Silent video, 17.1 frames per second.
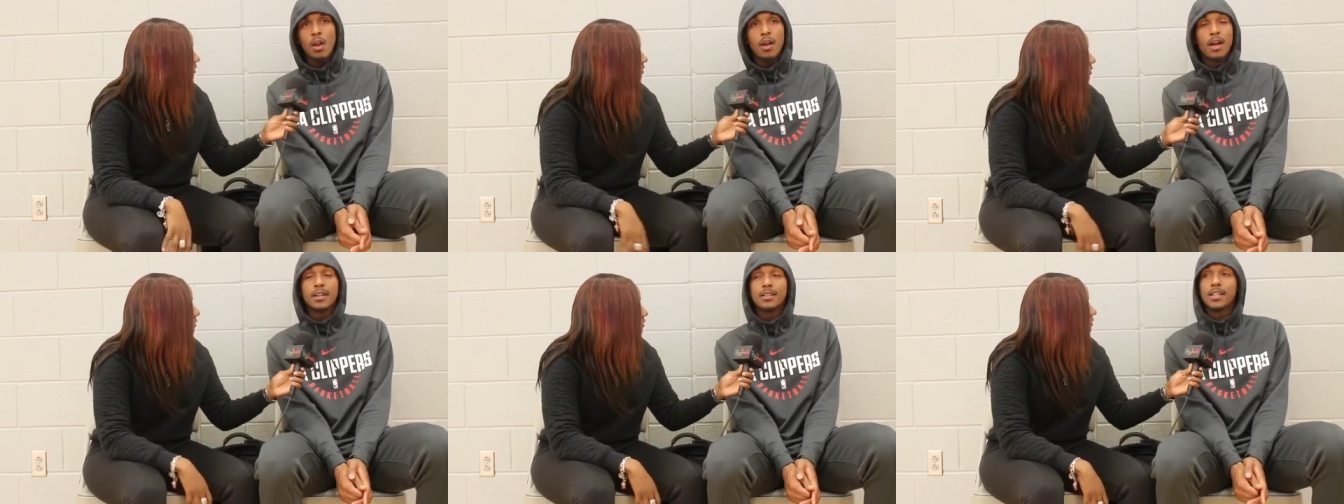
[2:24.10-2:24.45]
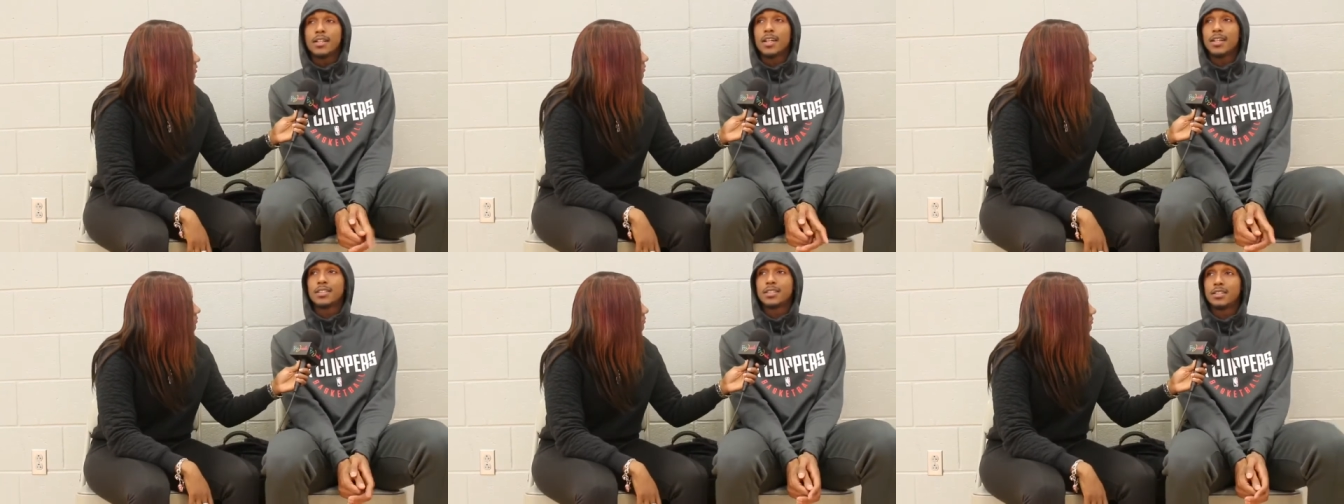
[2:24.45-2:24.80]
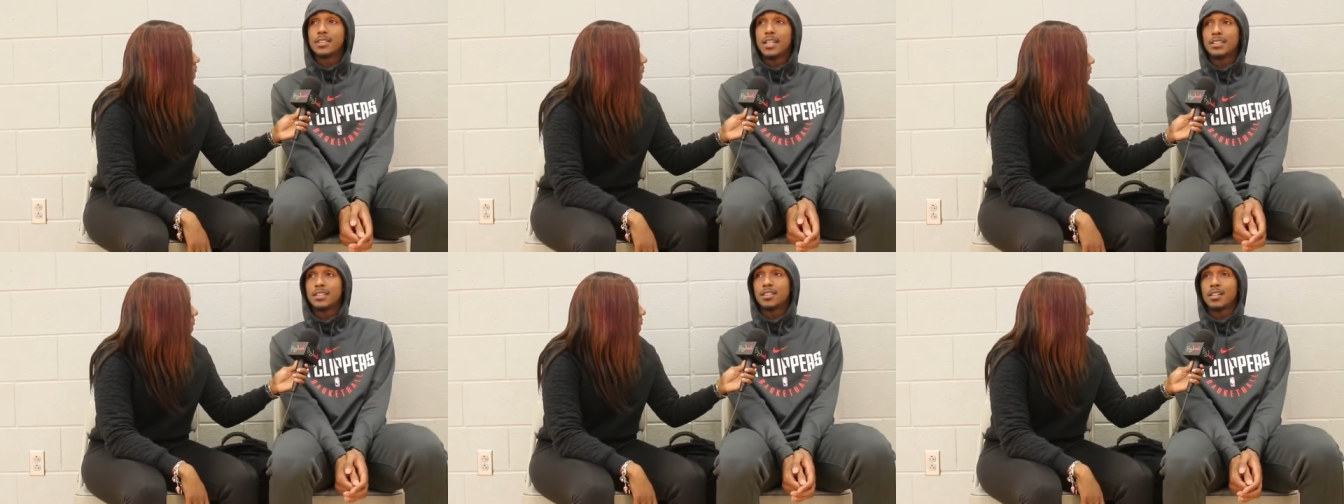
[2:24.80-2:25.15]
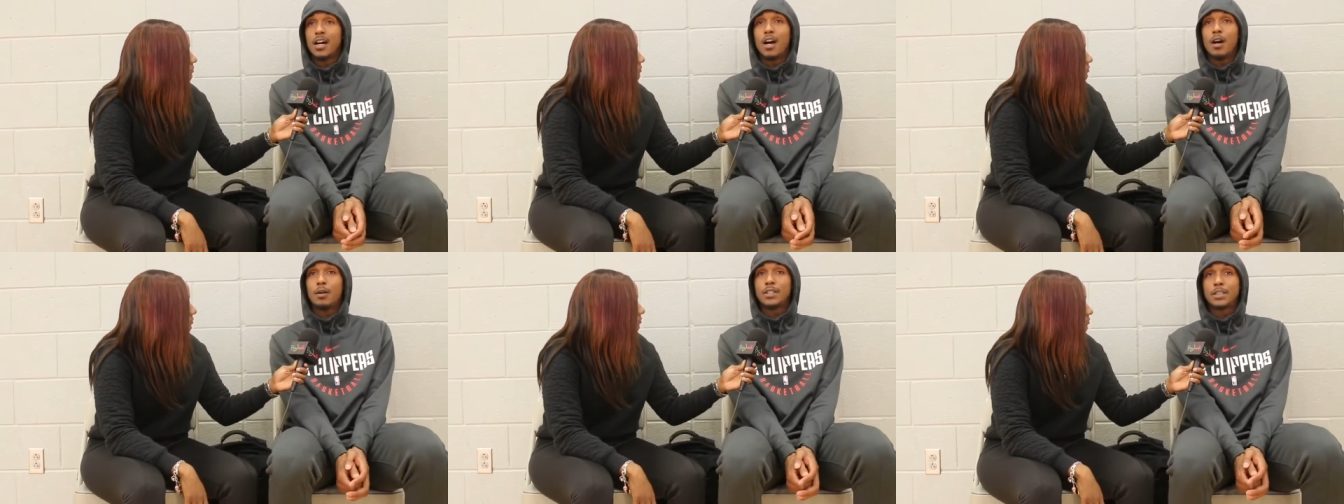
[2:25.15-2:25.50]
I think that's
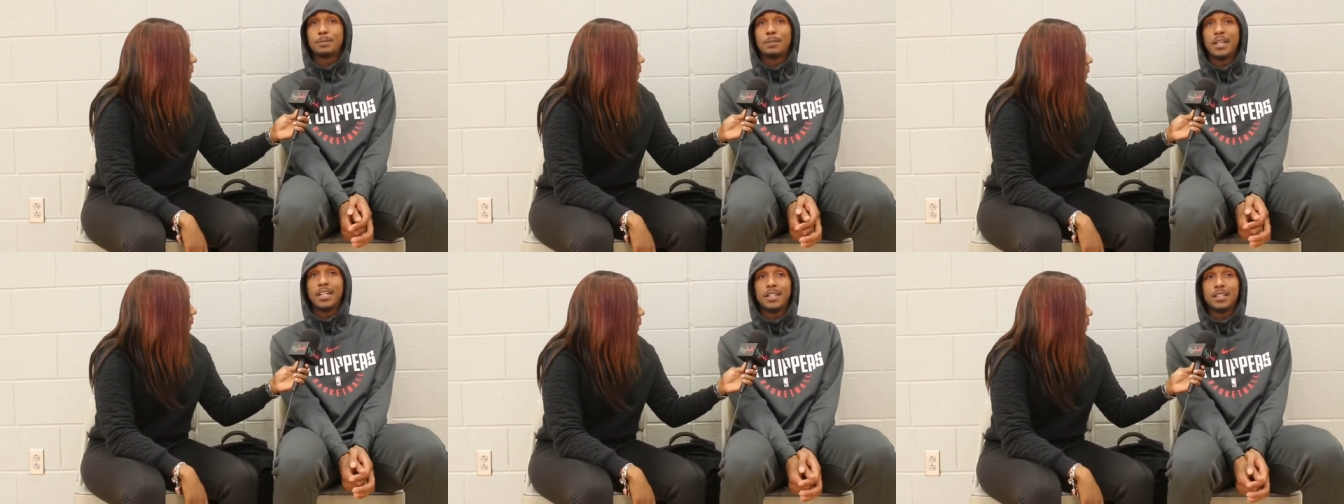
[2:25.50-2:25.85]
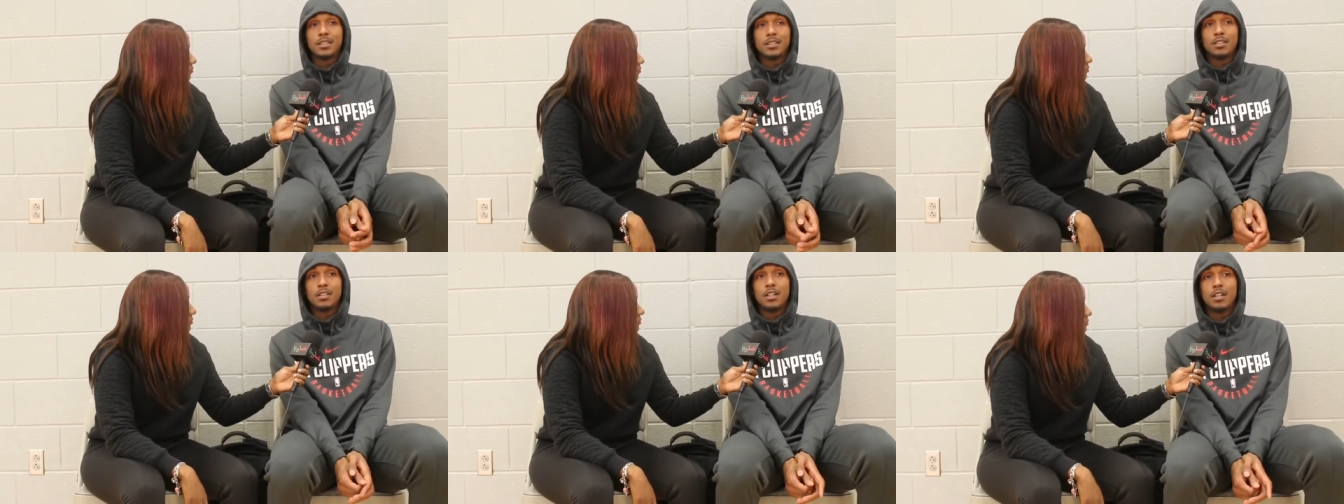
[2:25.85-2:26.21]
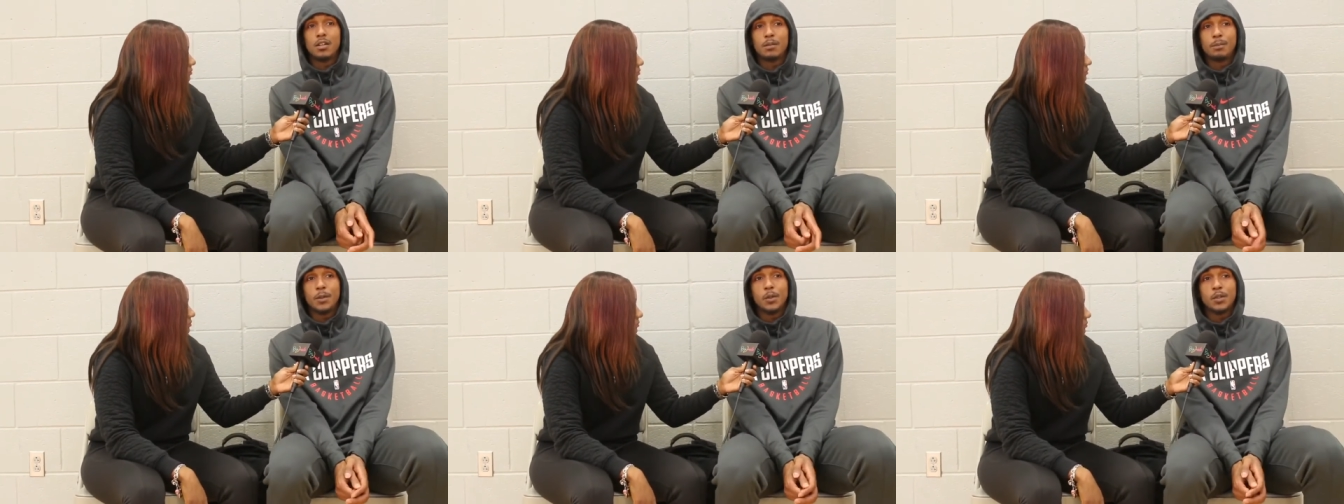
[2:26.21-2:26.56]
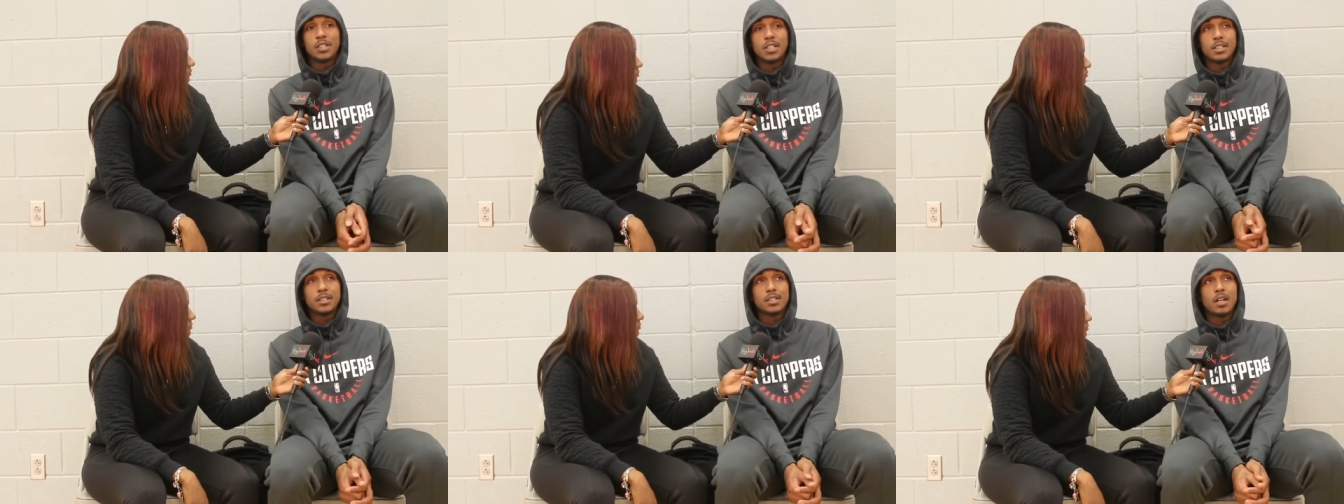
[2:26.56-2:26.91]
always been,
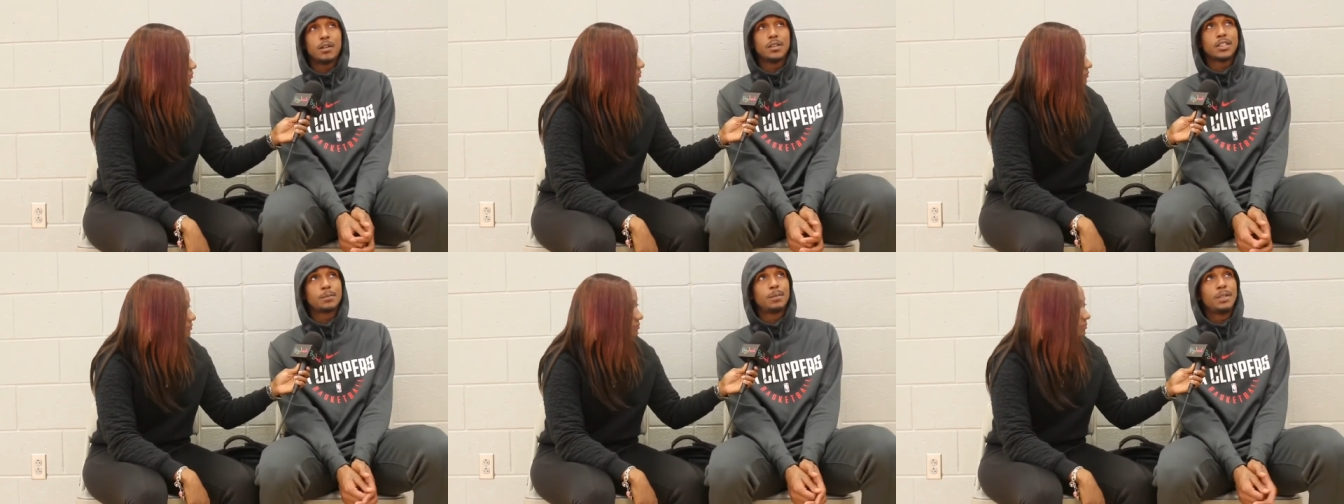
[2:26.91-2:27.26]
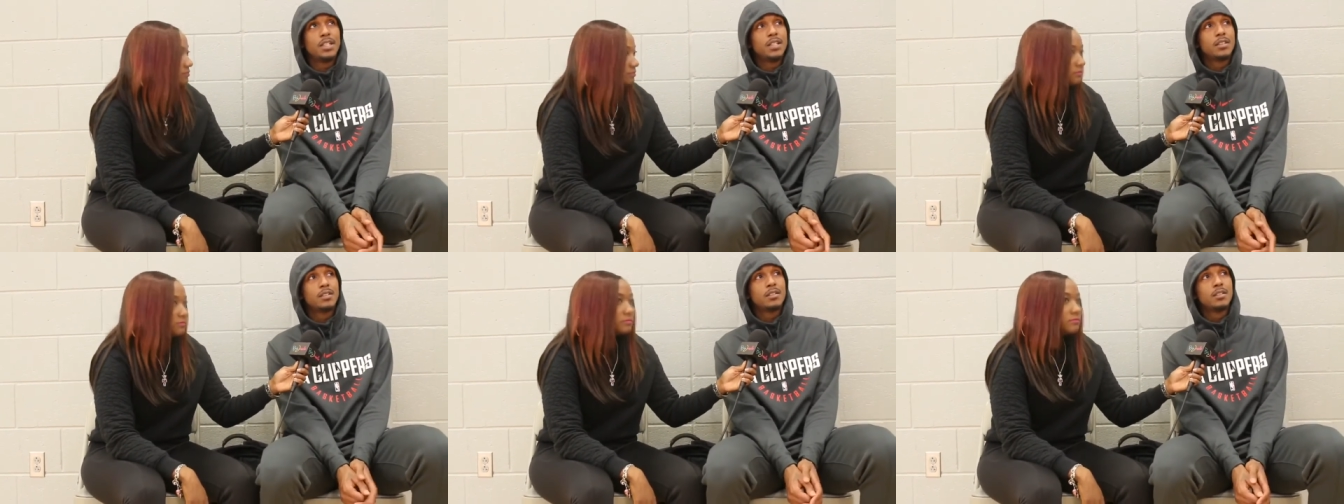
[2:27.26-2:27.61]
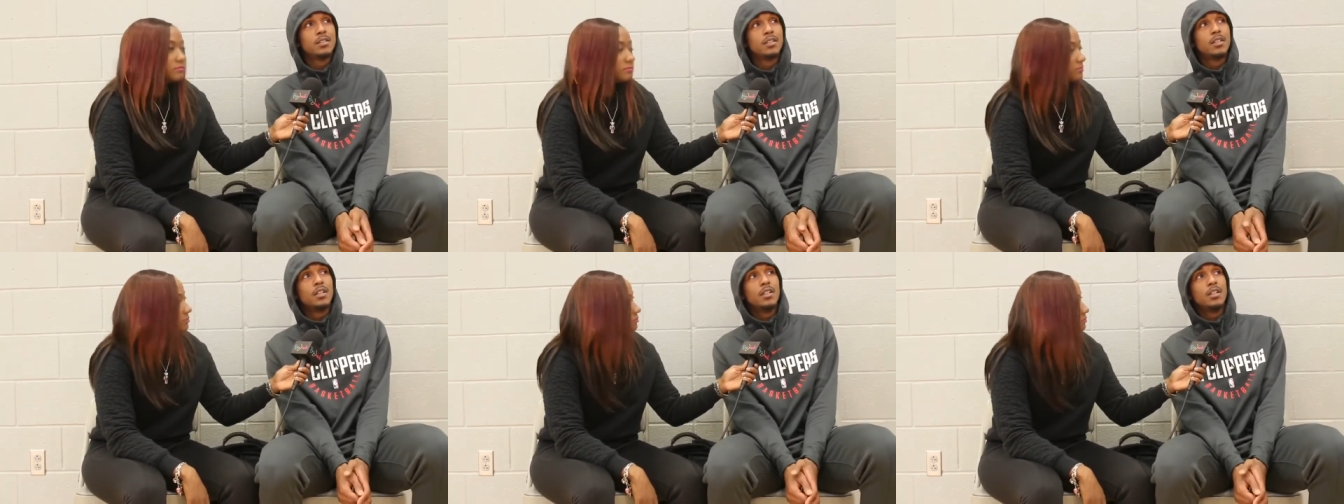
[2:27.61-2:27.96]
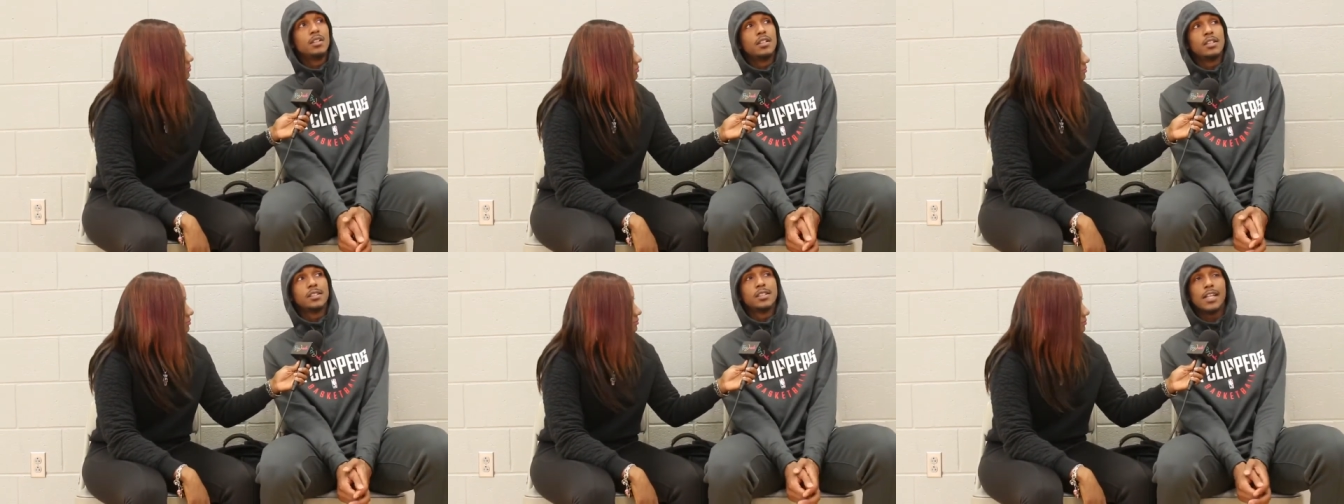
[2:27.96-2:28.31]
music has always been
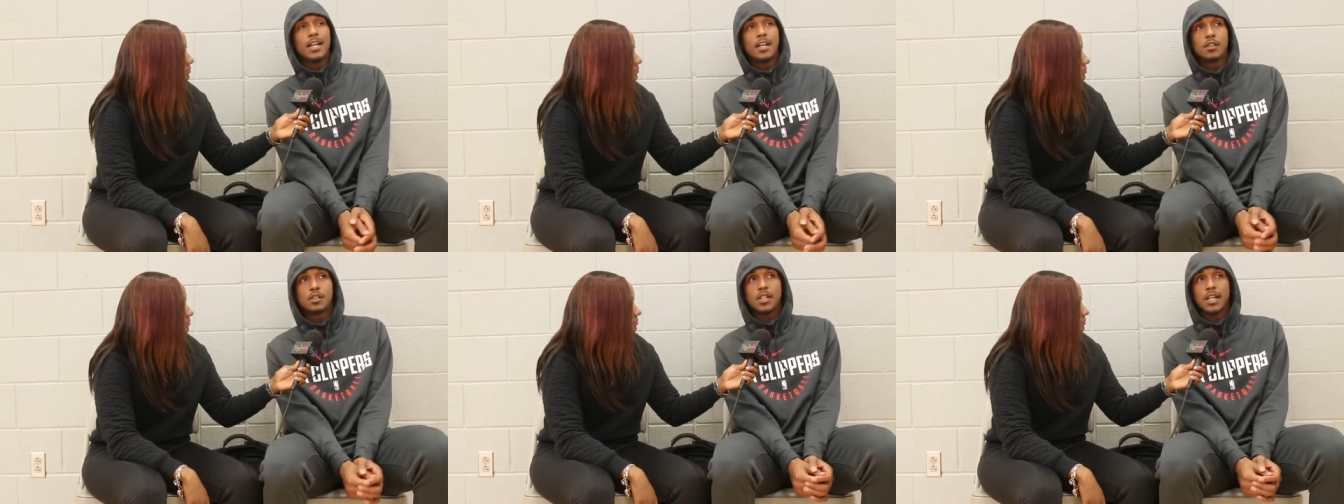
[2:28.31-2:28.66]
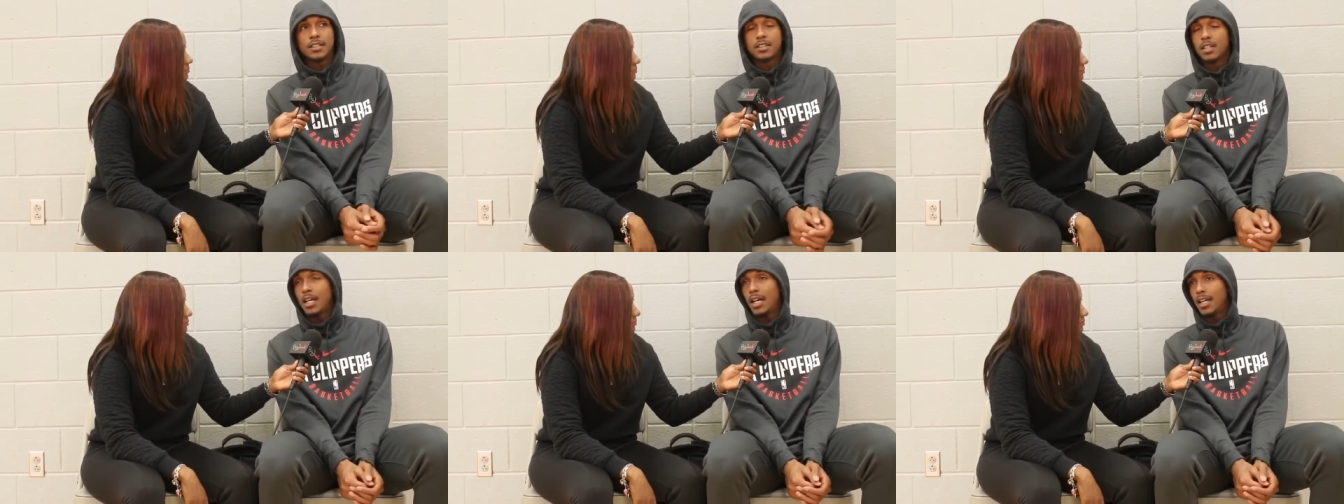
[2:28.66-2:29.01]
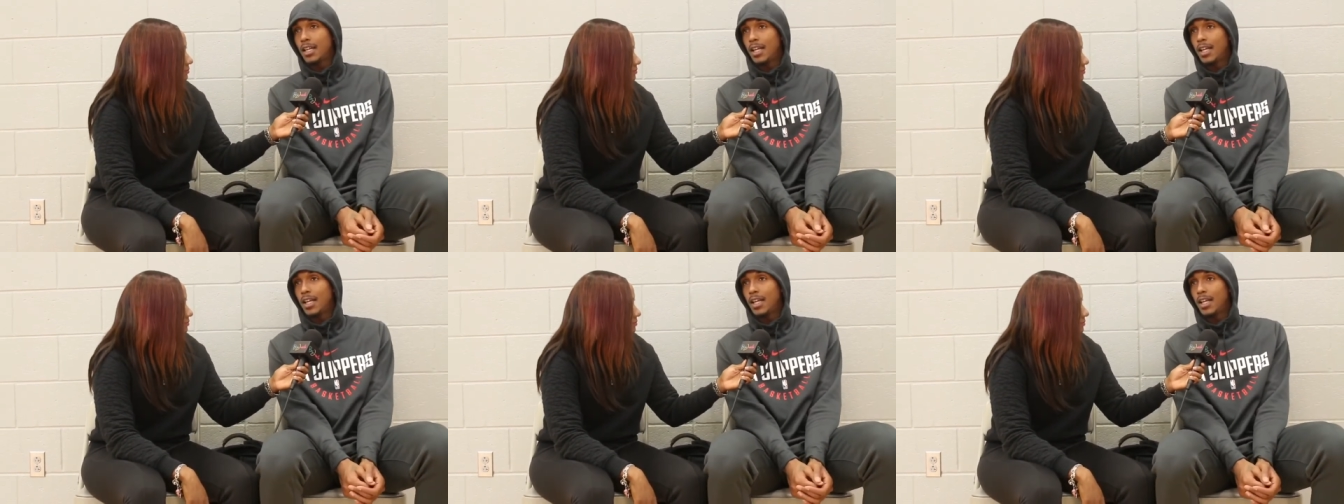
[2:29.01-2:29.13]
the soundtrack to our